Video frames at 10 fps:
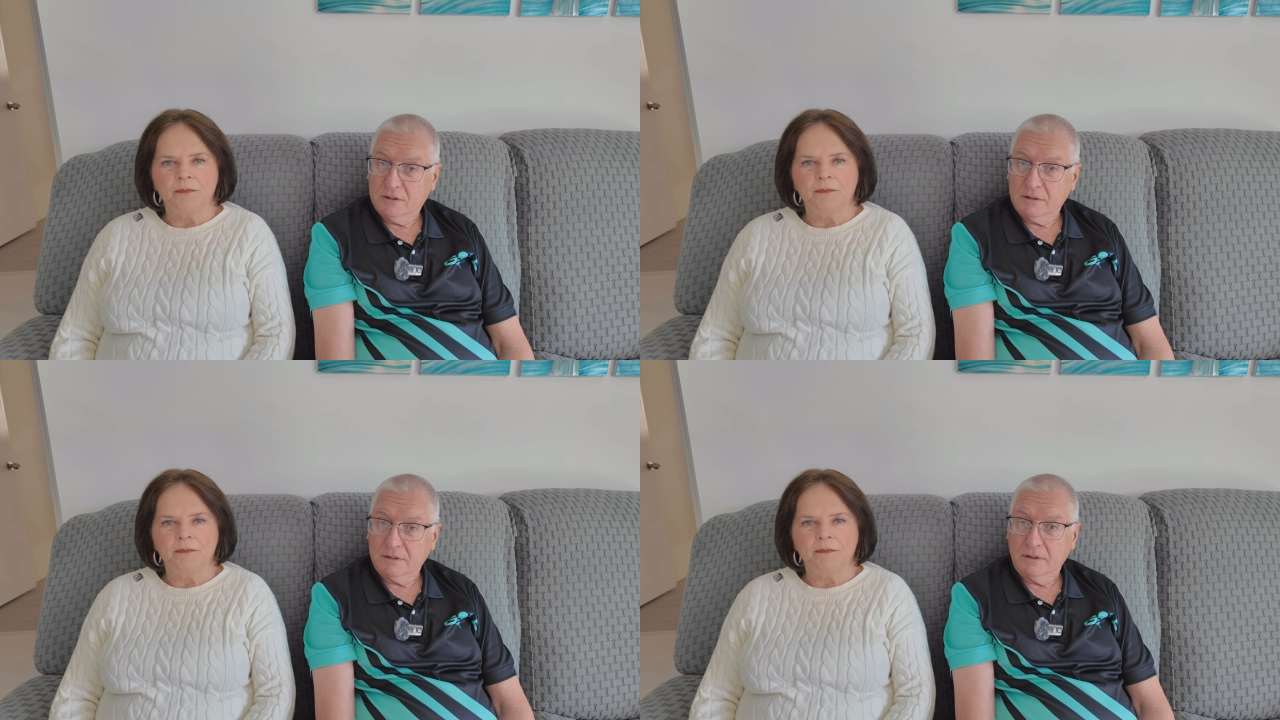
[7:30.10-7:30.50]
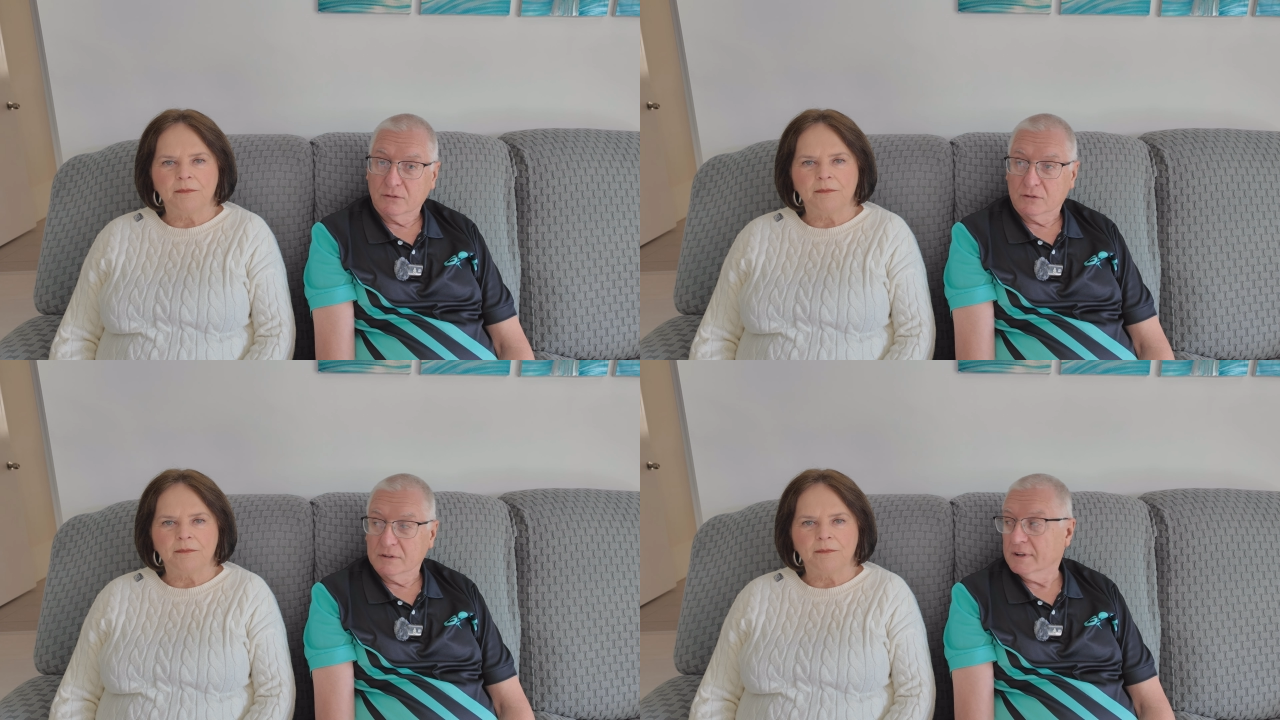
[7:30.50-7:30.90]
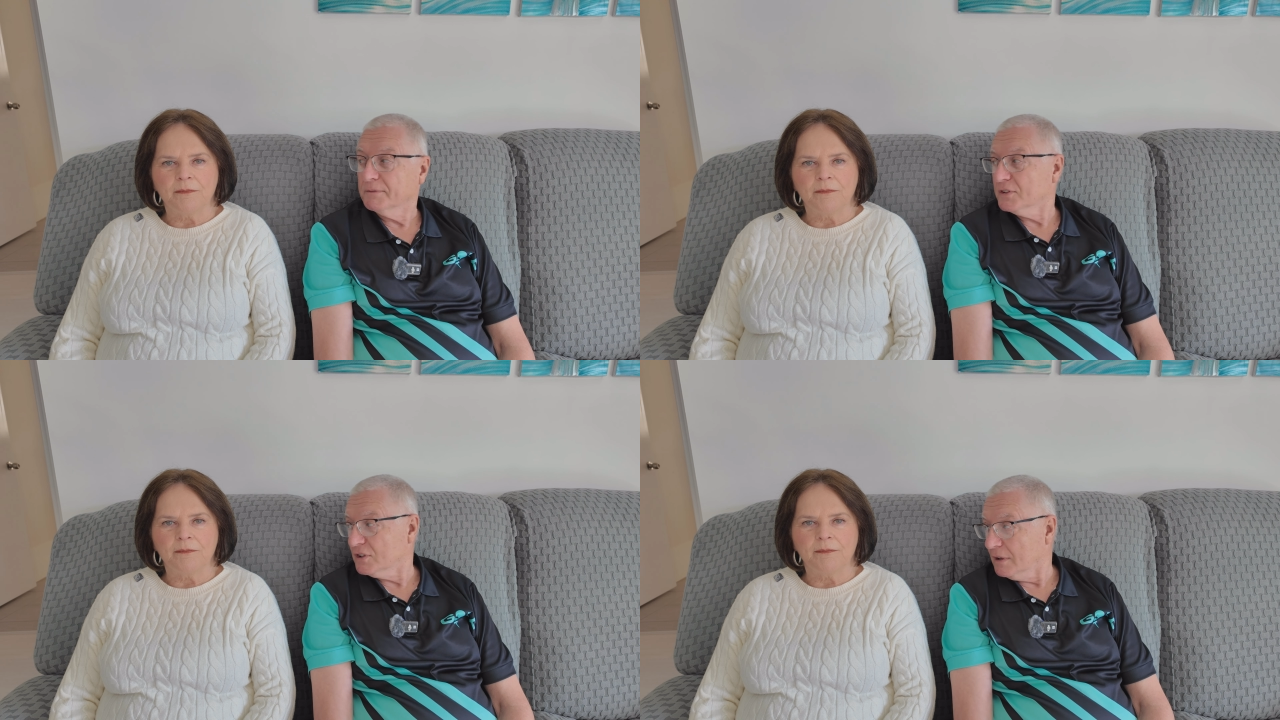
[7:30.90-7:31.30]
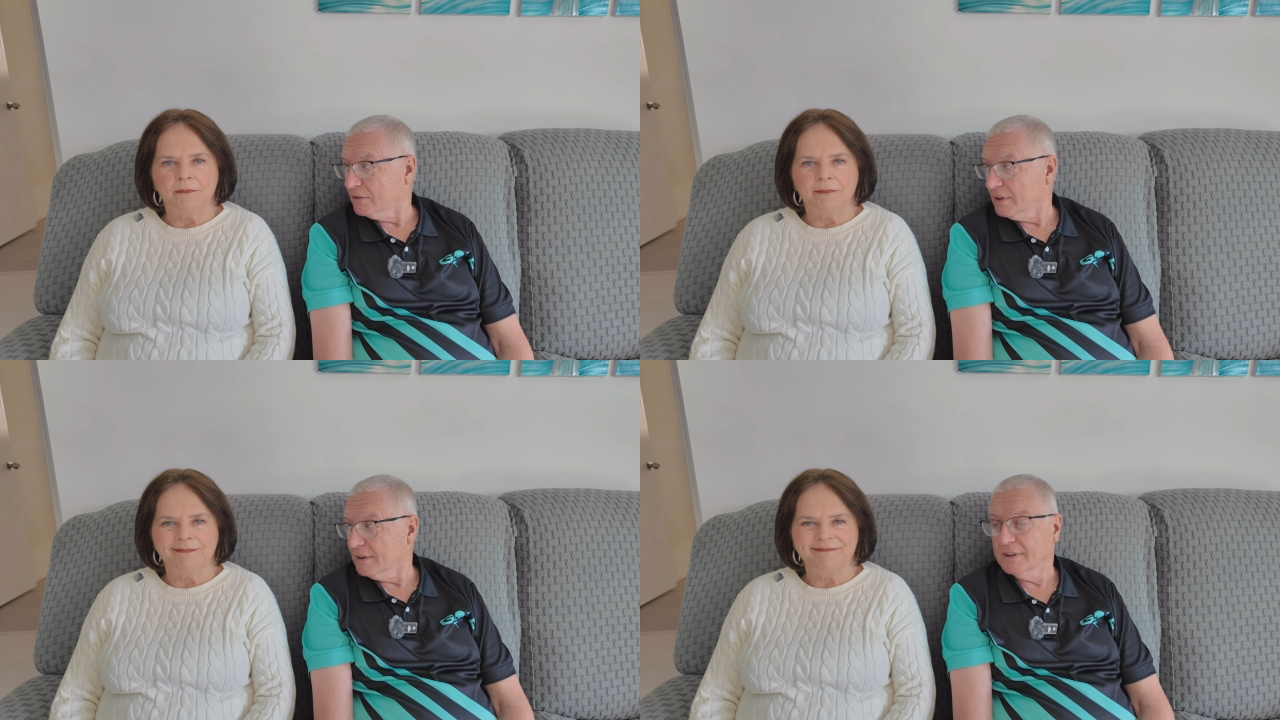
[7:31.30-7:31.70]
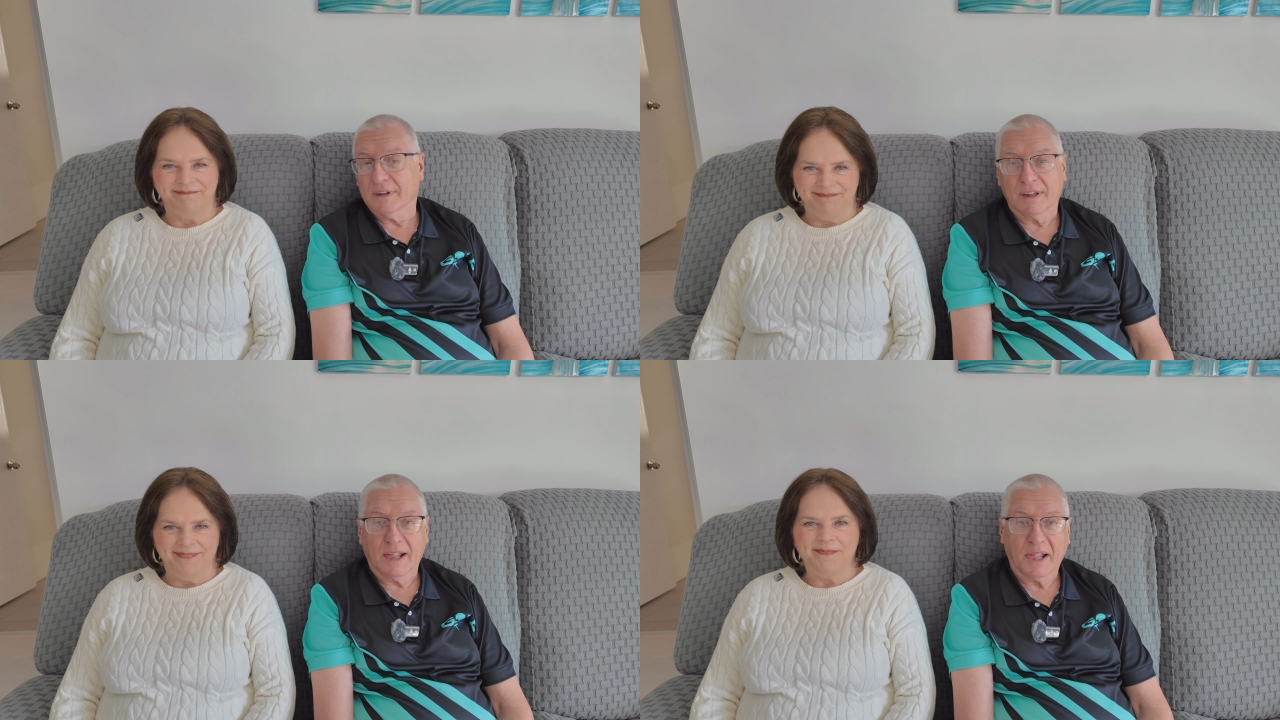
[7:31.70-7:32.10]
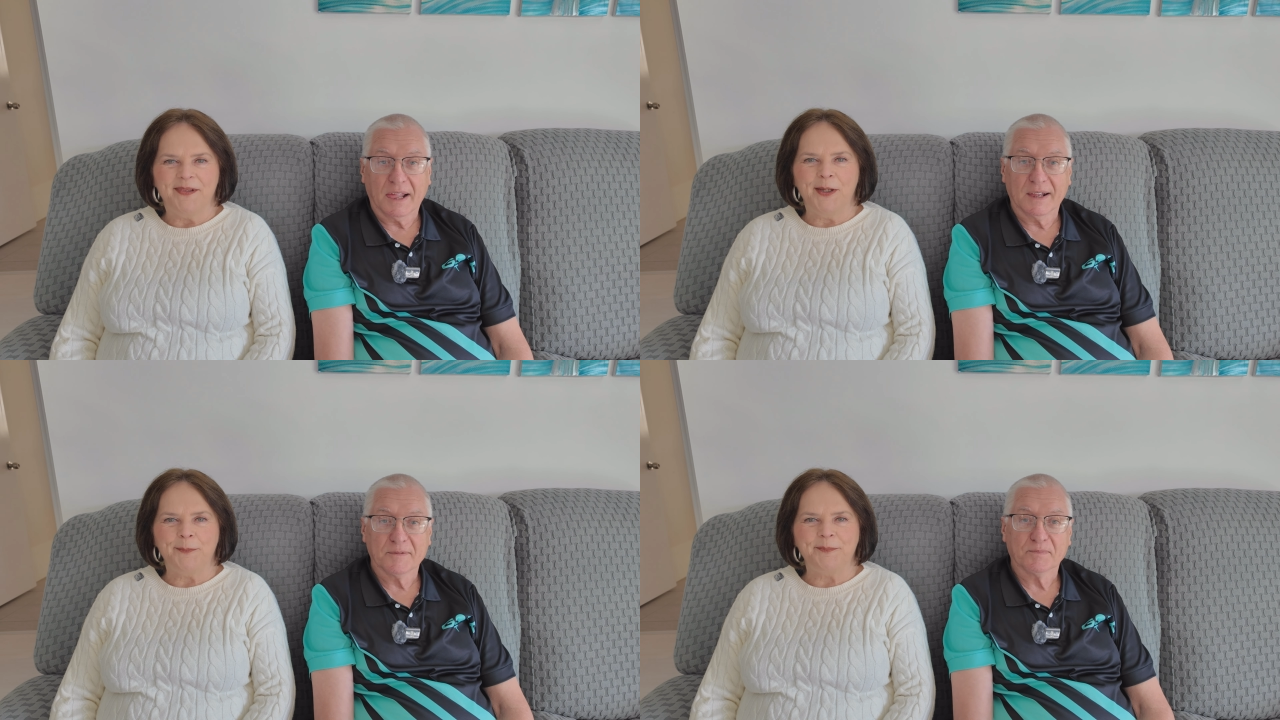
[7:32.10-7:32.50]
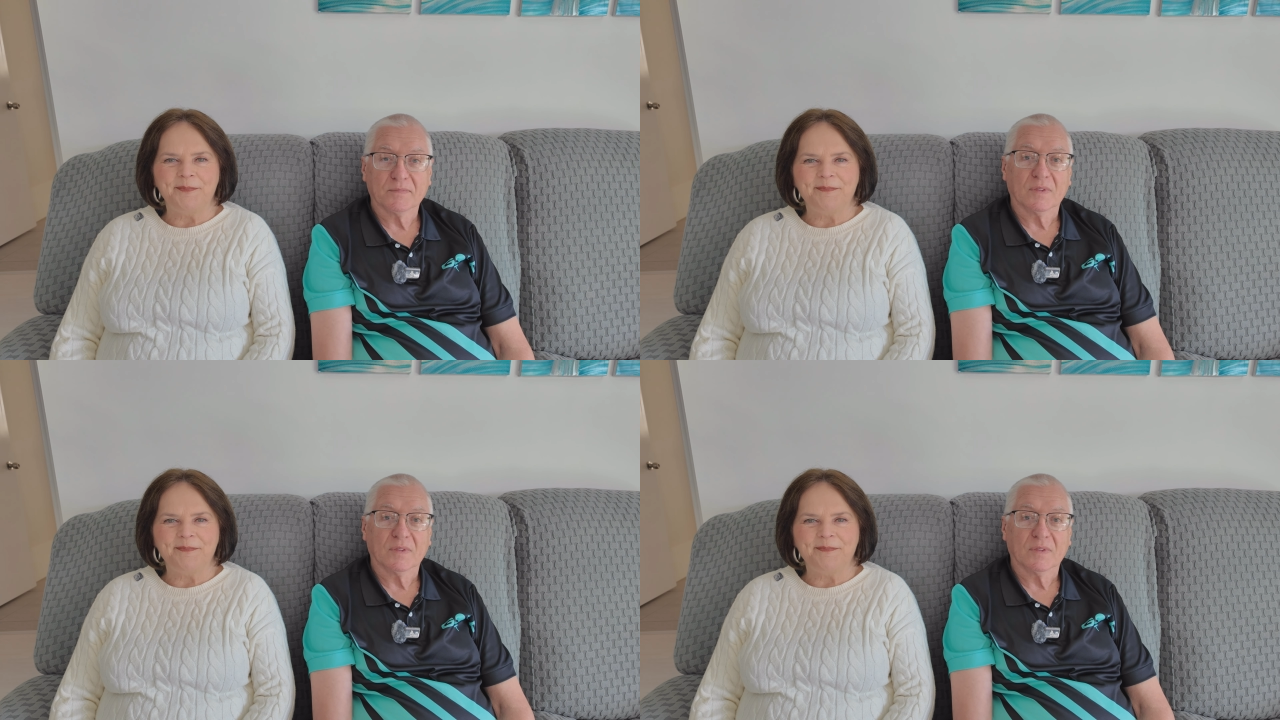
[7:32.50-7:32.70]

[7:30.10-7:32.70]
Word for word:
Speaker 1: do it, it's good enough for Shez, eh? Yep.